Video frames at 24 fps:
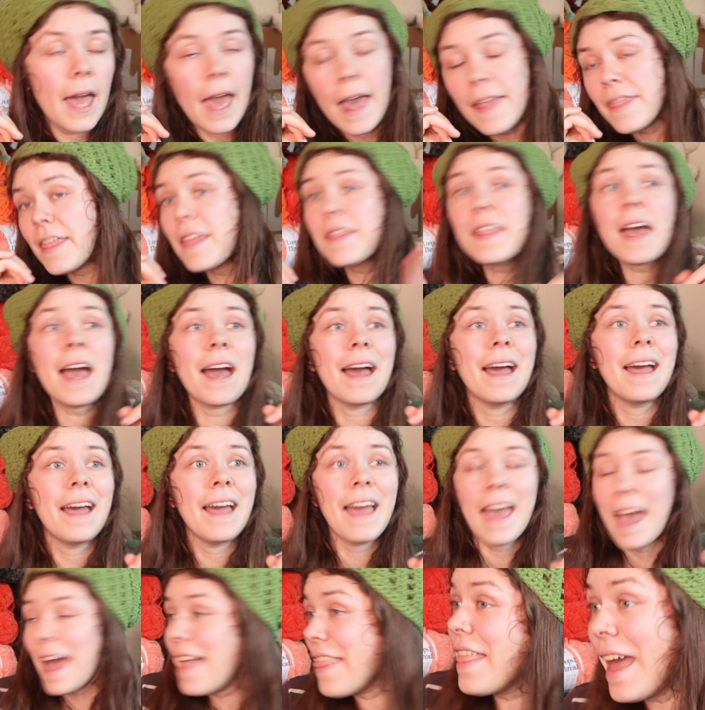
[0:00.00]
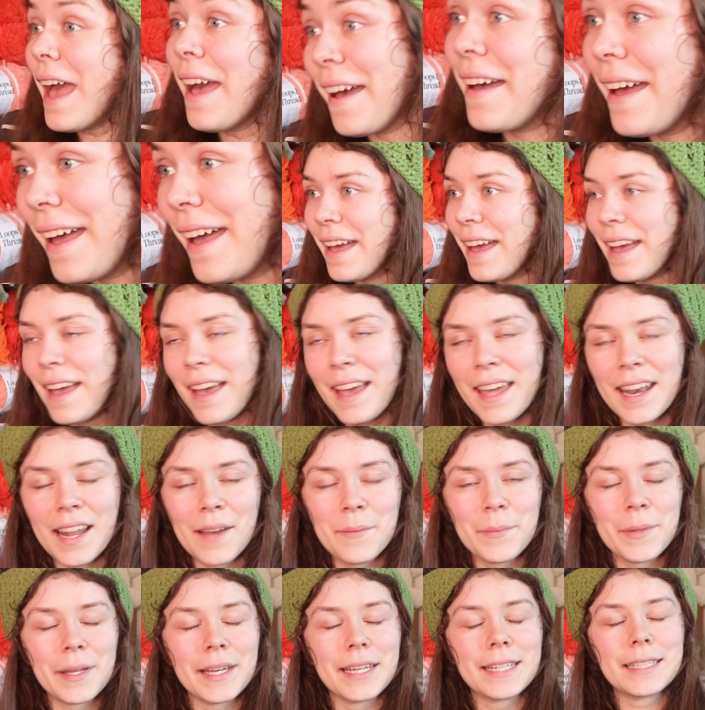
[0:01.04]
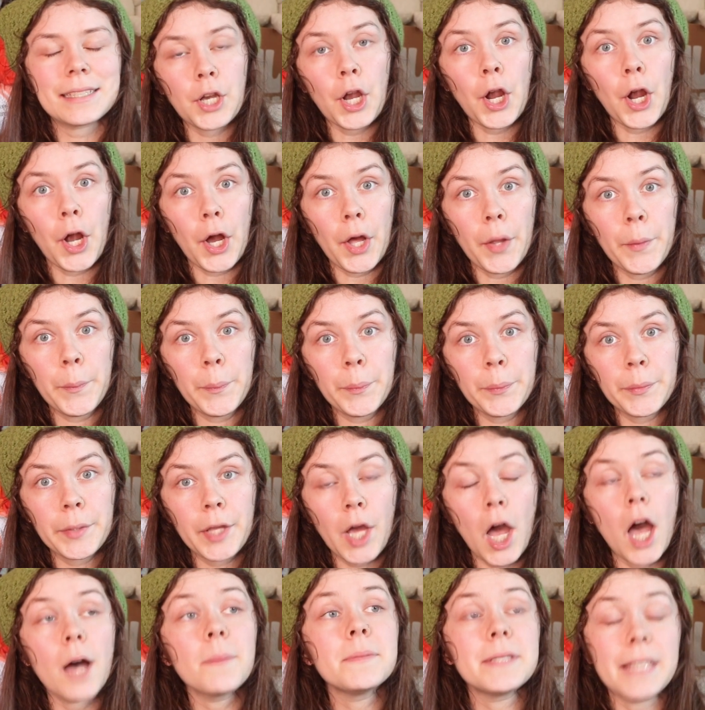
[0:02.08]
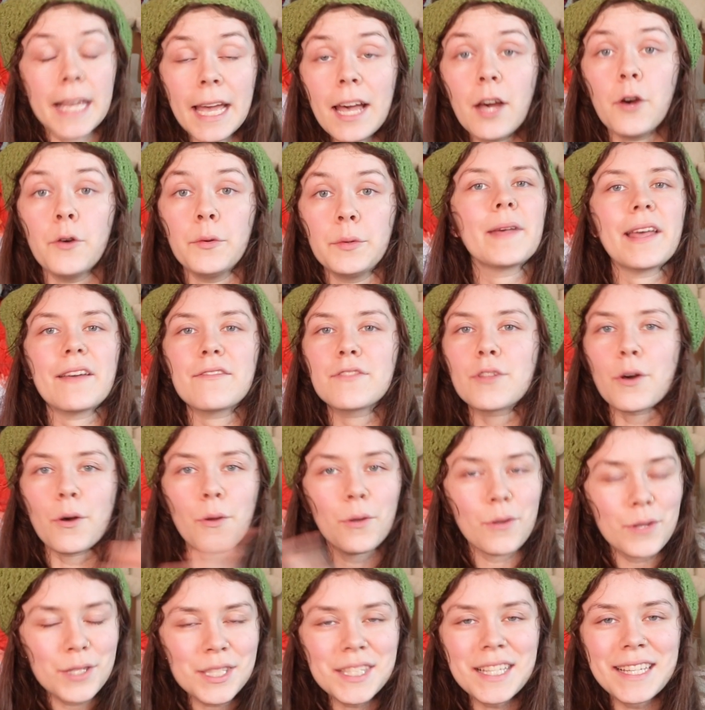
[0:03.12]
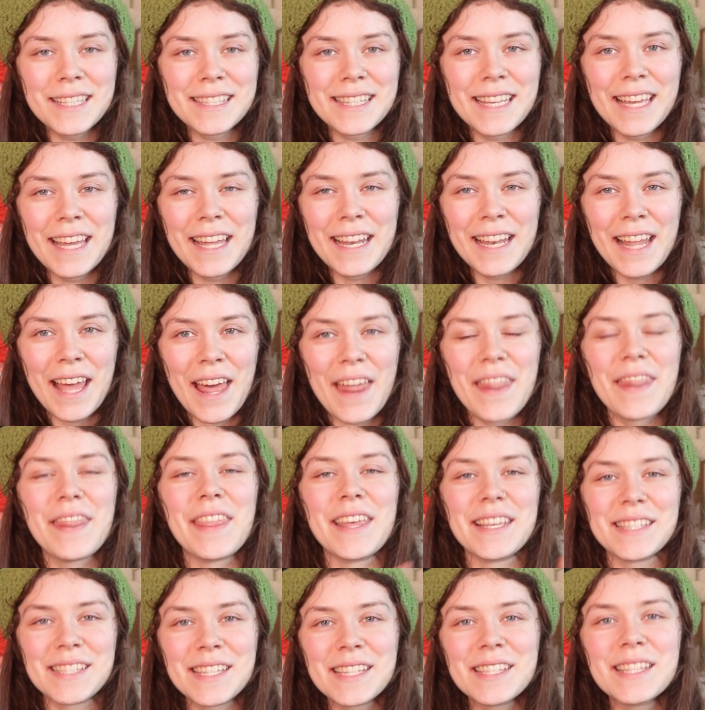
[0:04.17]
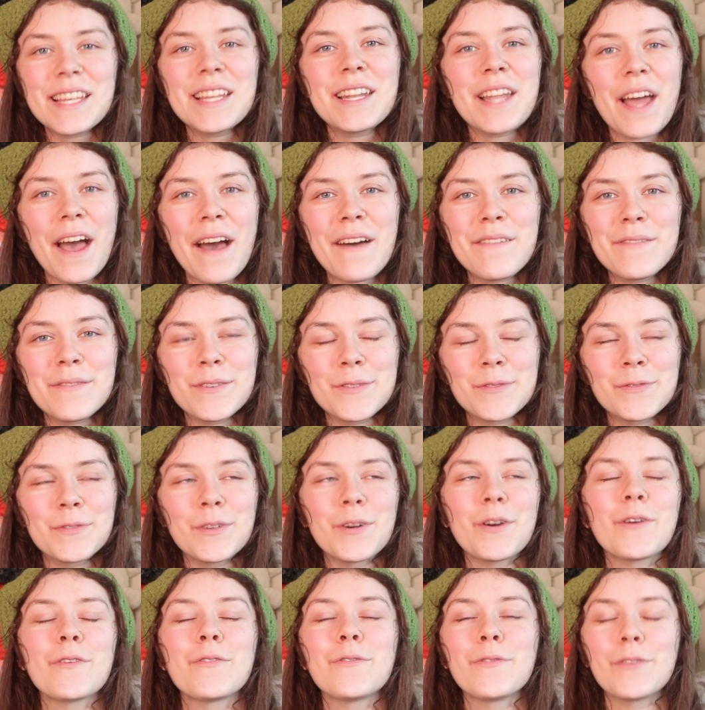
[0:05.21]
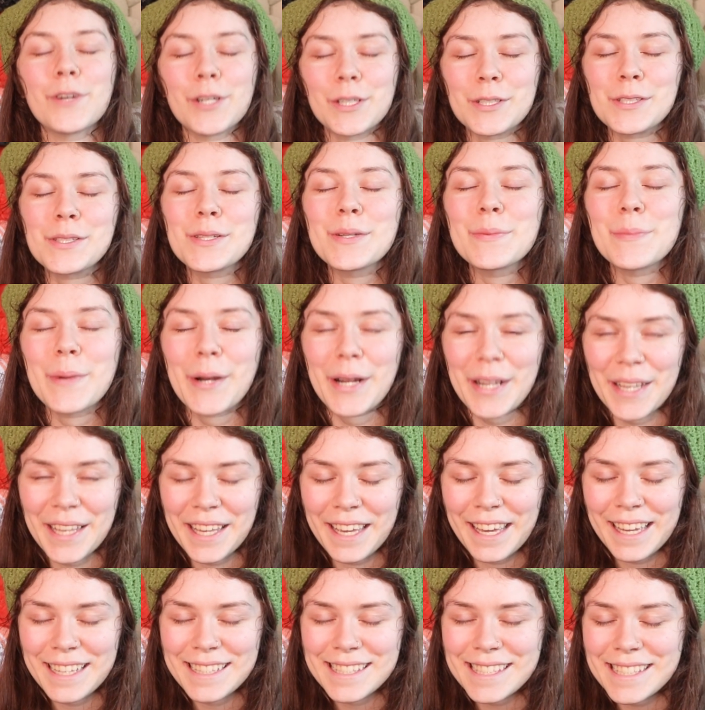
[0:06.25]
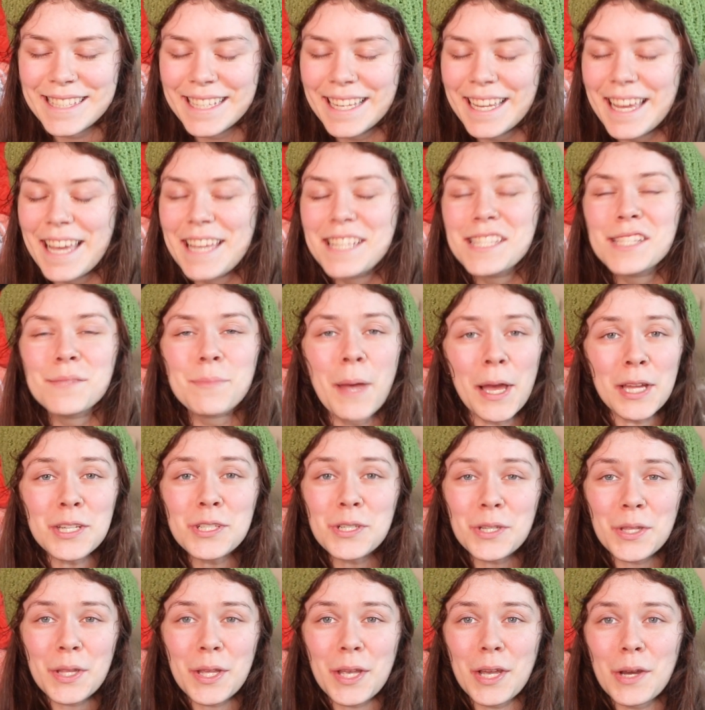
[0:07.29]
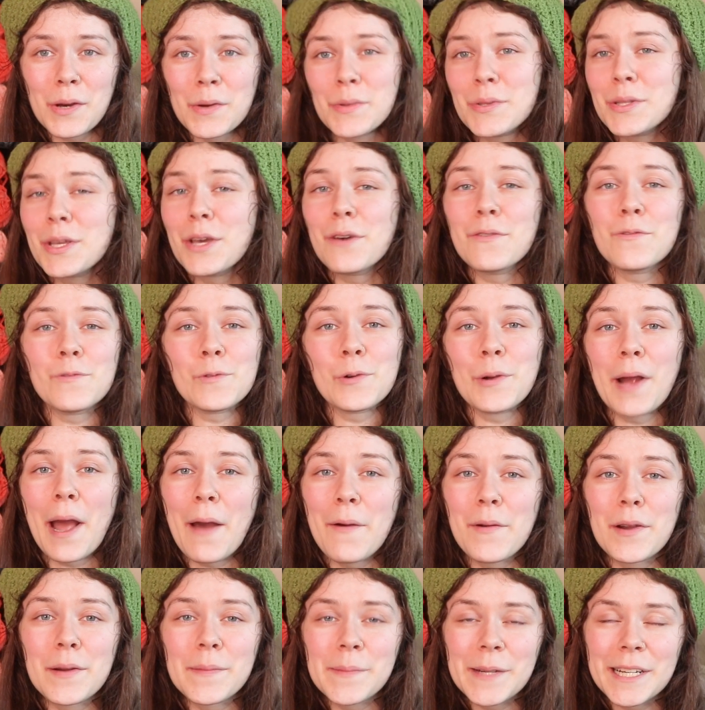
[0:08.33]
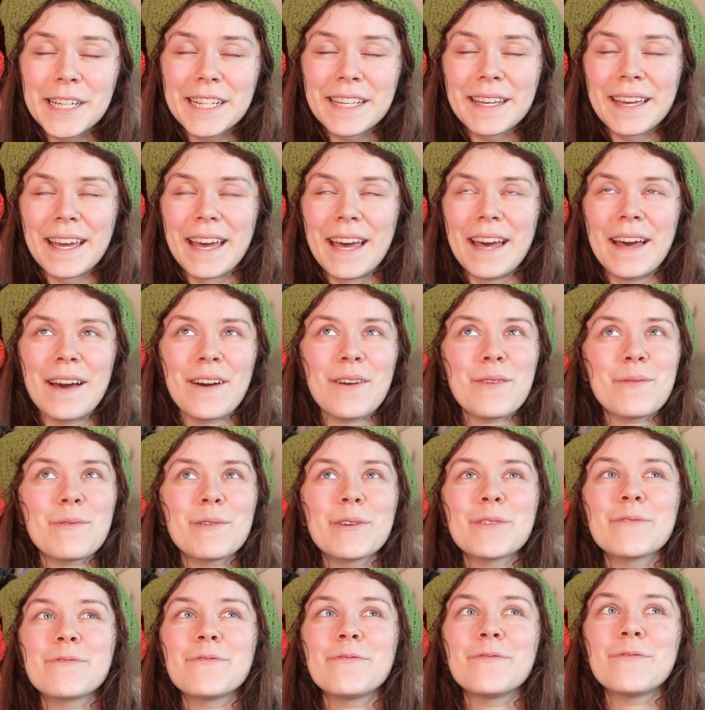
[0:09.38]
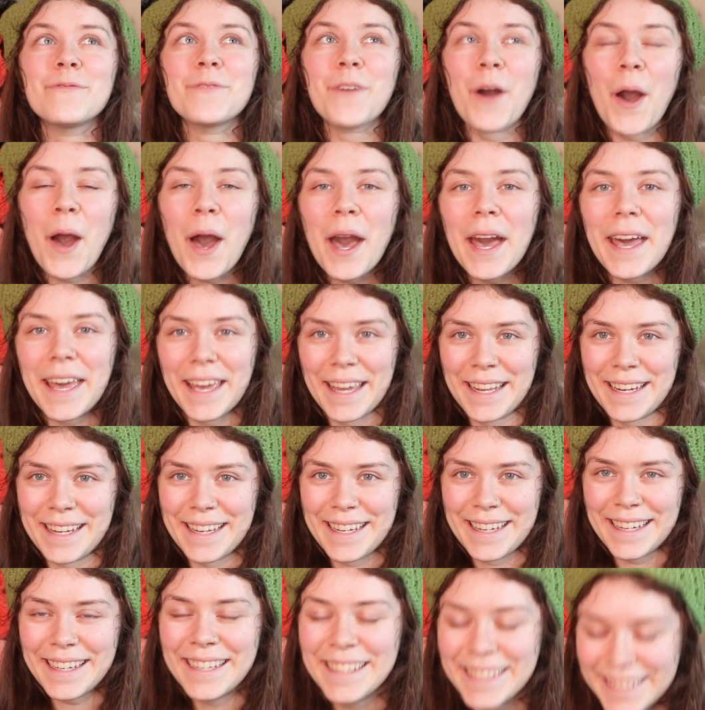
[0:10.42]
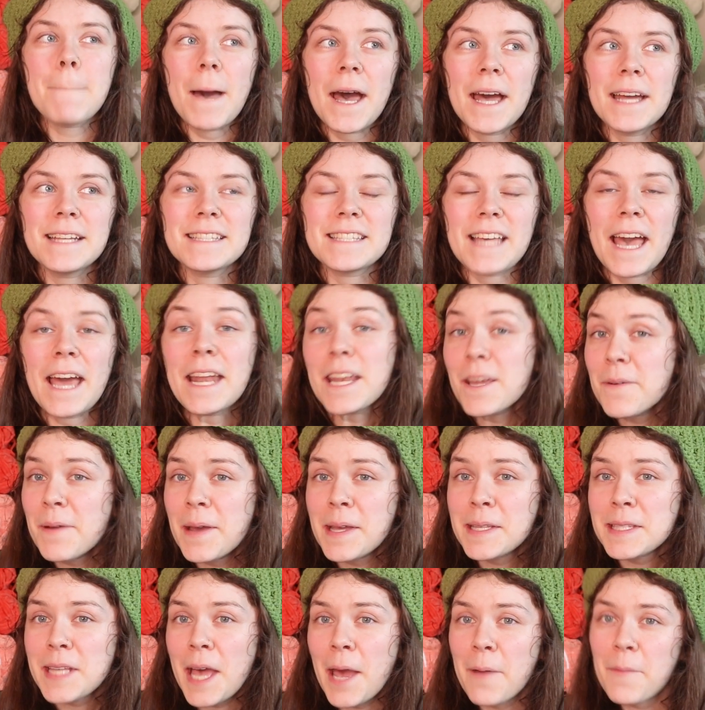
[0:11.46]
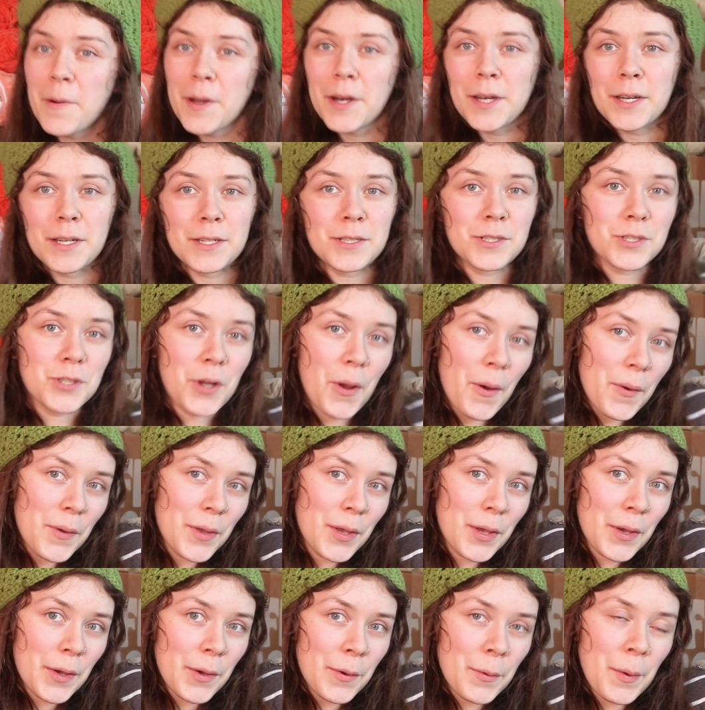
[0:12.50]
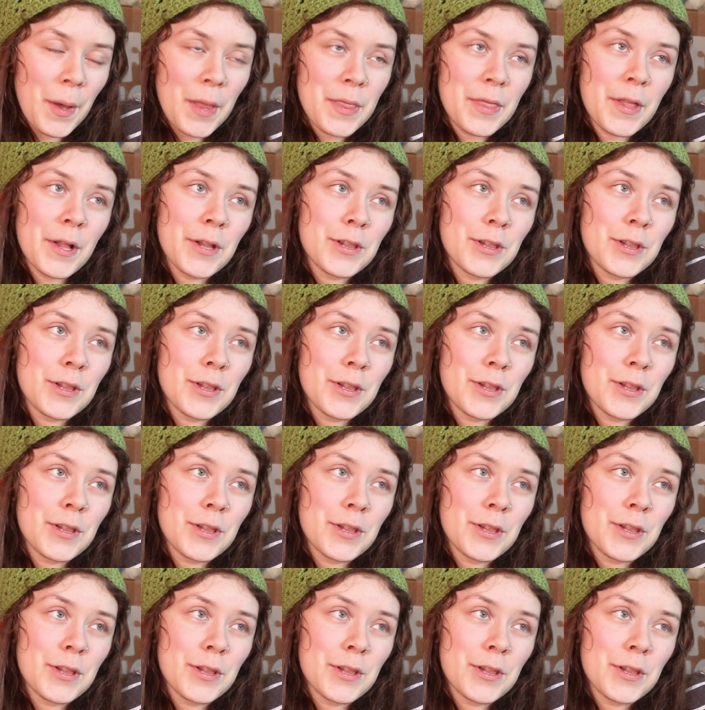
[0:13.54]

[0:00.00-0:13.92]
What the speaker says: And then that, and that. And I'm like, girl, calm down. We have the whole season. This is enough for a first market, especially only a 4-hour market. We're fine. But anyways, I wanted to show you the